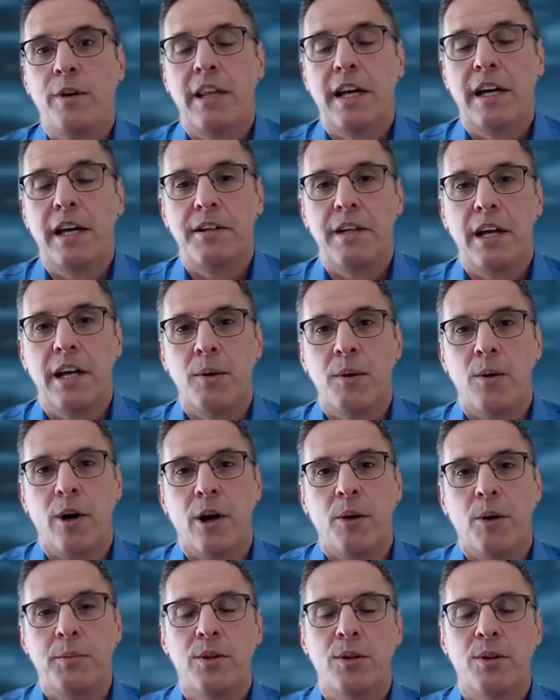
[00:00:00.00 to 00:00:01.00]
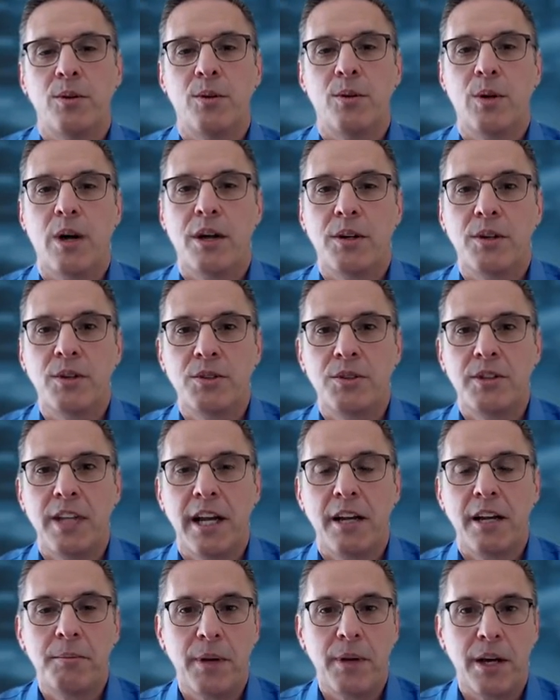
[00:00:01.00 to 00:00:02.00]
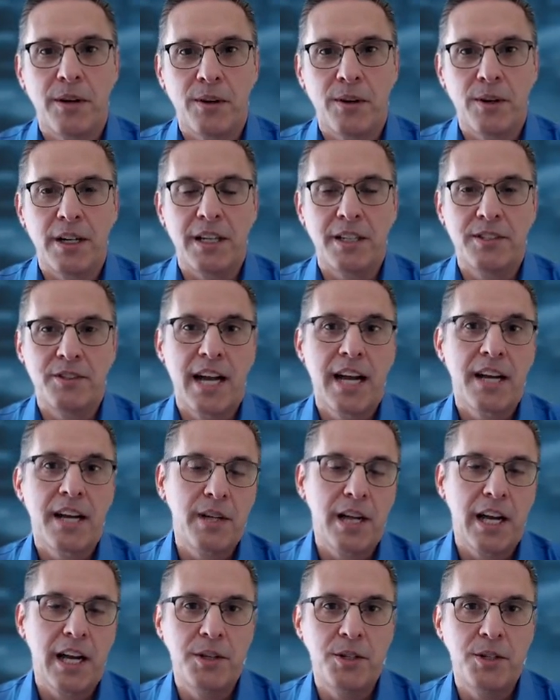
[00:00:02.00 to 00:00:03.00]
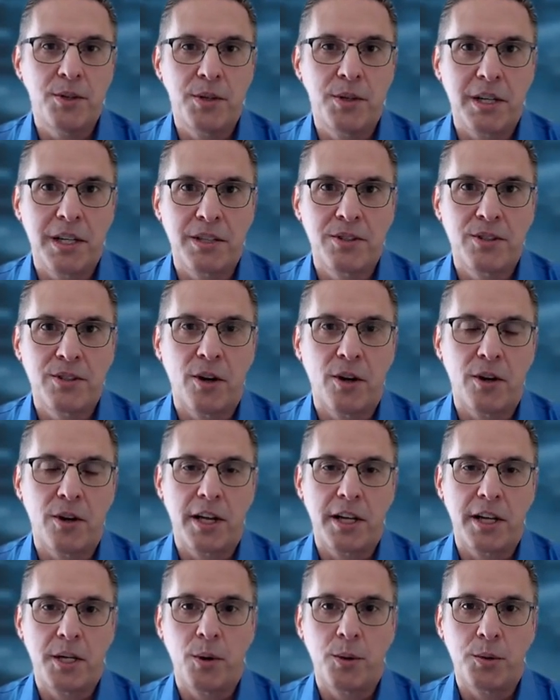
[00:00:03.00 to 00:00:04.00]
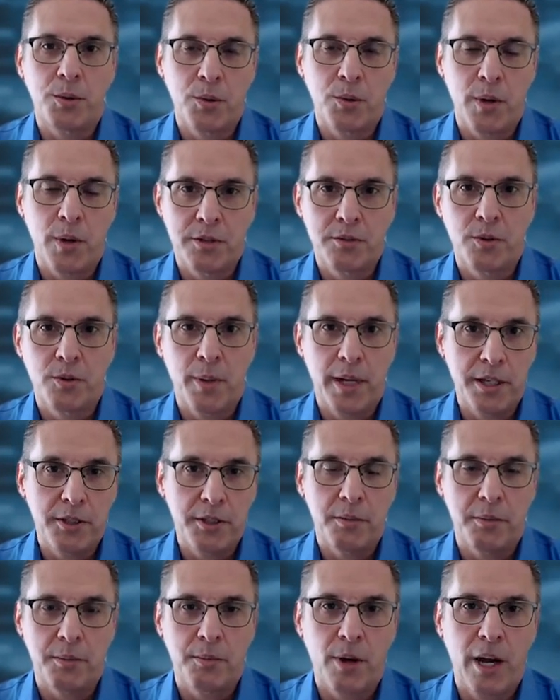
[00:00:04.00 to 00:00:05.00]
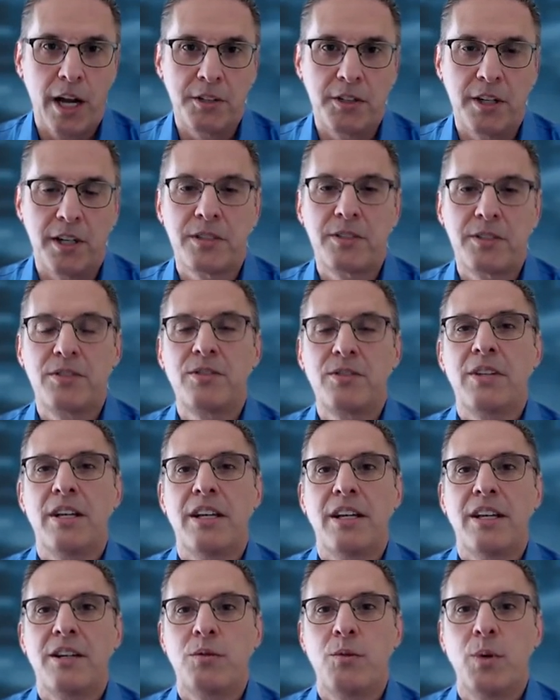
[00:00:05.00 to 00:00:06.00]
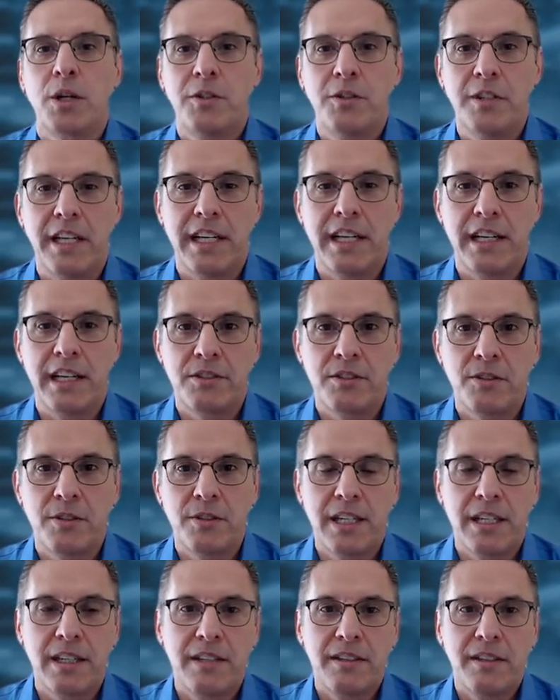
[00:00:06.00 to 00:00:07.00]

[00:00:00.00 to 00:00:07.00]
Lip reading: that demo helped you understand better exactly how you can get started on your own transformation projects quickly and easily.